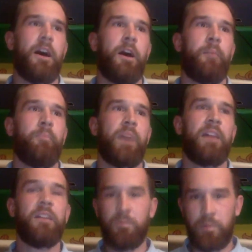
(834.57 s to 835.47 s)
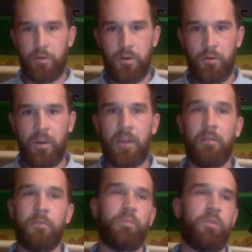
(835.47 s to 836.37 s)
I live in Peru,
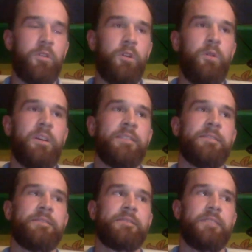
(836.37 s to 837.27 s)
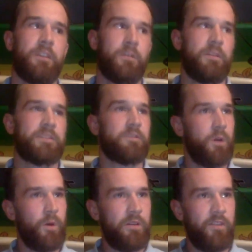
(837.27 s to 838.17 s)
and Peru is, you know, it's
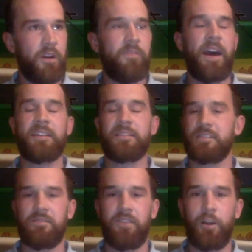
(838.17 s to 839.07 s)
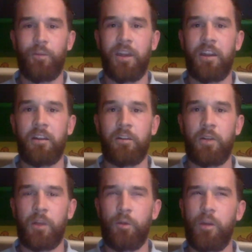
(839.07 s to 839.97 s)
growing very fast and it's developing at an
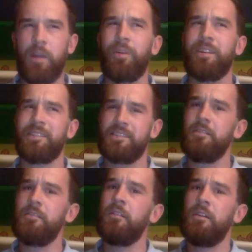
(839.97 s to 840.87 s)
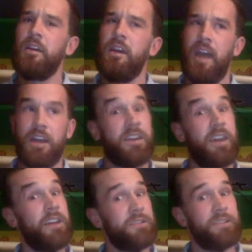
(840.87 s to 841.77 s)
incredible rate, but it's still,
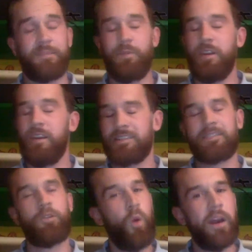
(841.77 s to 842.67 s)
educationally speaking, it's